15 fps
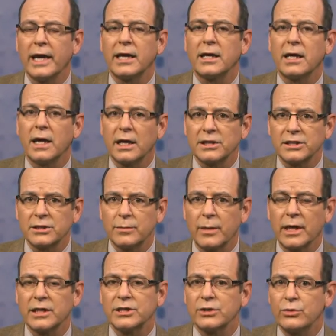a
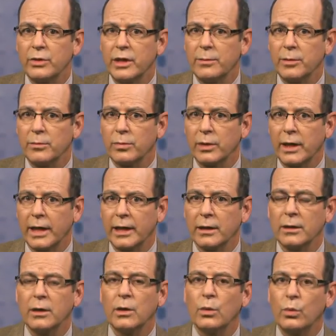customized treatment
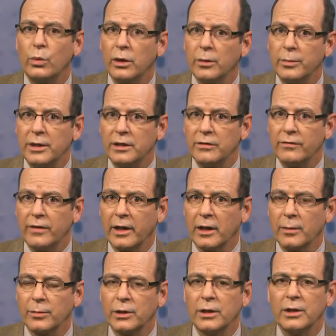plan will be
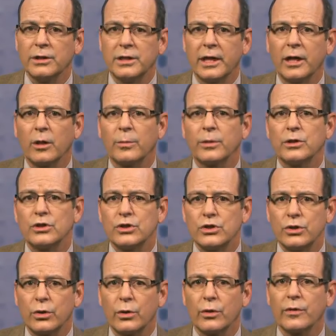developed to help
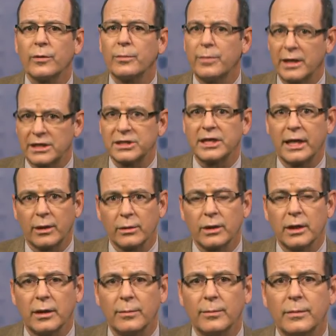ensure the best
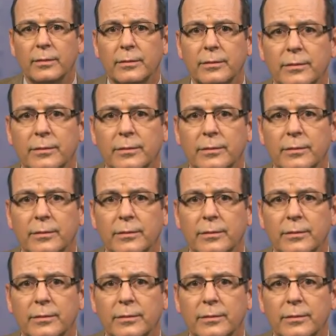outcome.